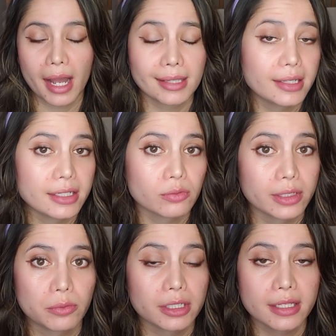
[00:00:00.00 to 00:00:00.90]
island
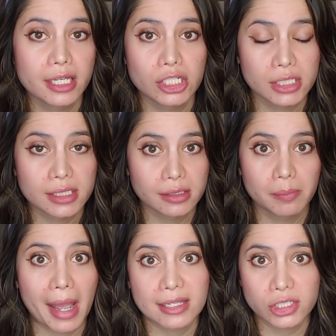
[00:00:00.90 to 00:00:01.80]
when really they just
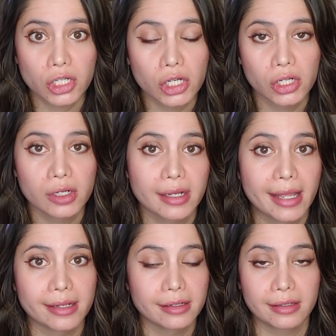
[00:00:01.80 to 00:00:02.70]
massacred
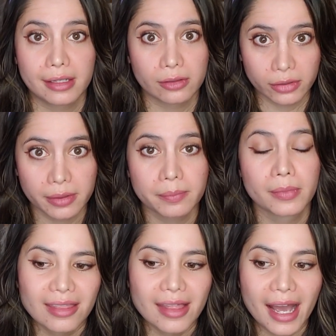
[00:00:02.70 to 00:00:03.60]
and killed them.
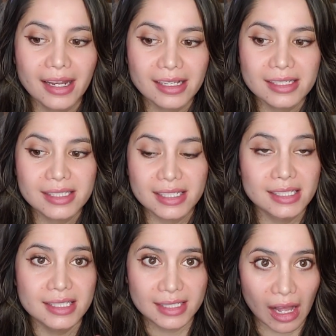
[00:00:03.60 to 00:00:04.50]
That is
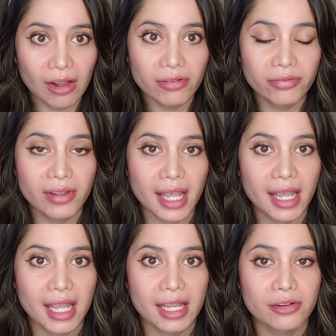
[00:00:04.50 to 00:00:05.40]
itself
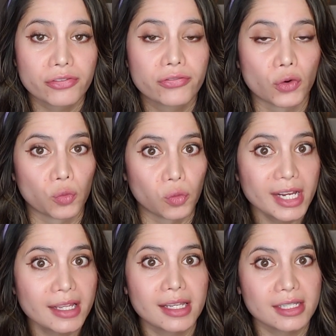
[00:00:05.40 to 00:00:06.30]
a
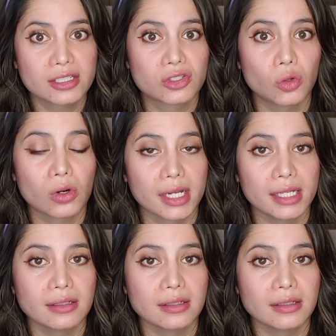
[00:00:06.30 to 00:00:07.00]
freaky story.